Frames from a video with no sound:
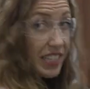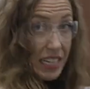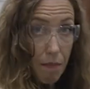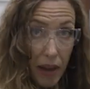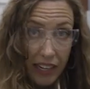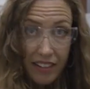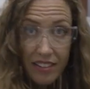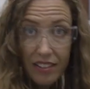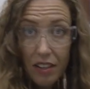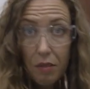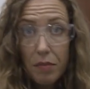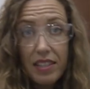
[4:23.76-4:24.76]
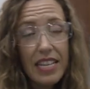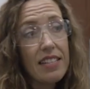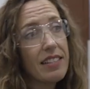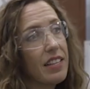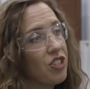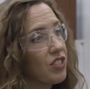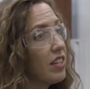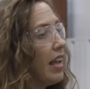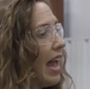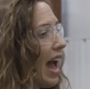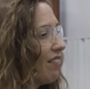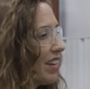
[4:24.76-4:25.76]
seat mechanisms, things that just
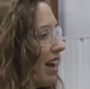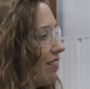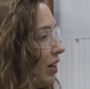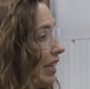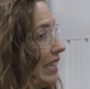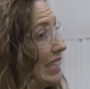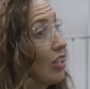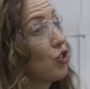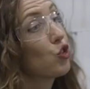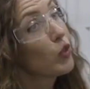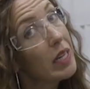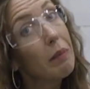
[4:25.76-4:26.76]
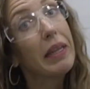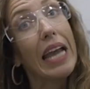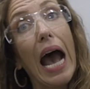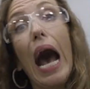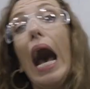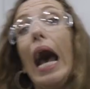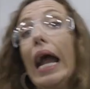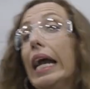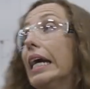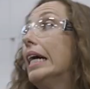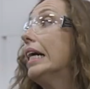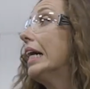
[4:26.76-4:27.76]
have to have an extremely
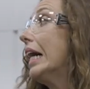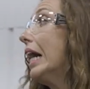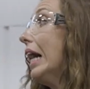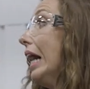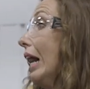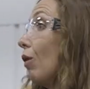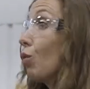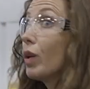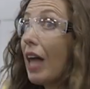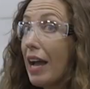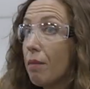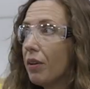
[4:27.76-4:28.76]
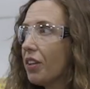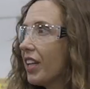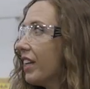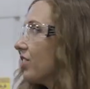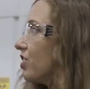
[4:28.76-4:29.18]
high reliability.